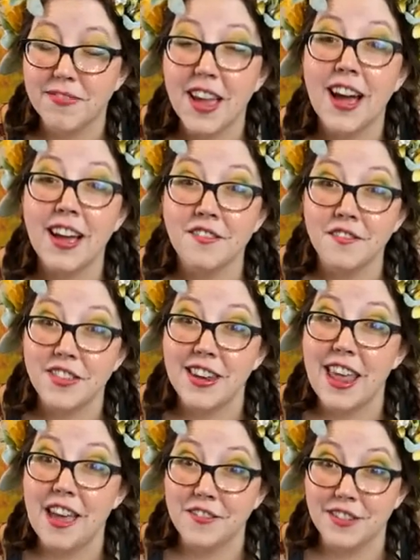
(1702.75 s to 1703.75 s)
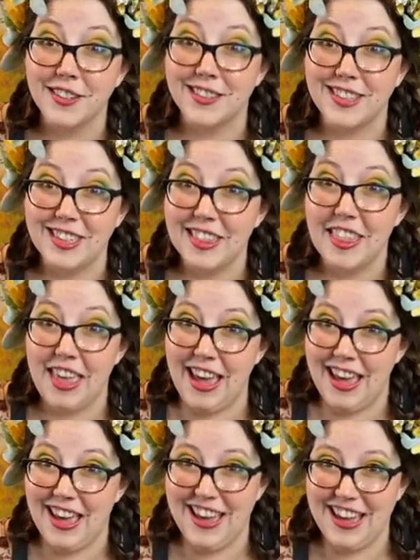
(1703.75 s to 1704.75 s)
I've never seen
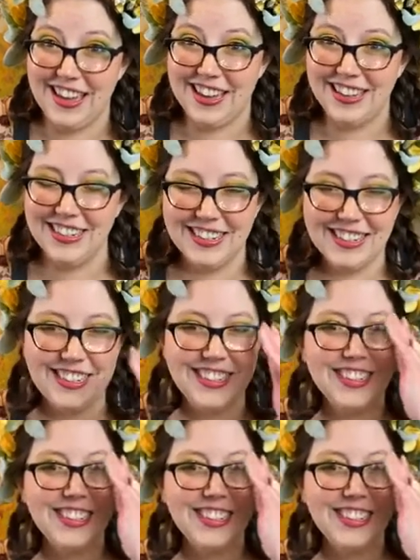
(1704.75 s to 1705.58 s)
that.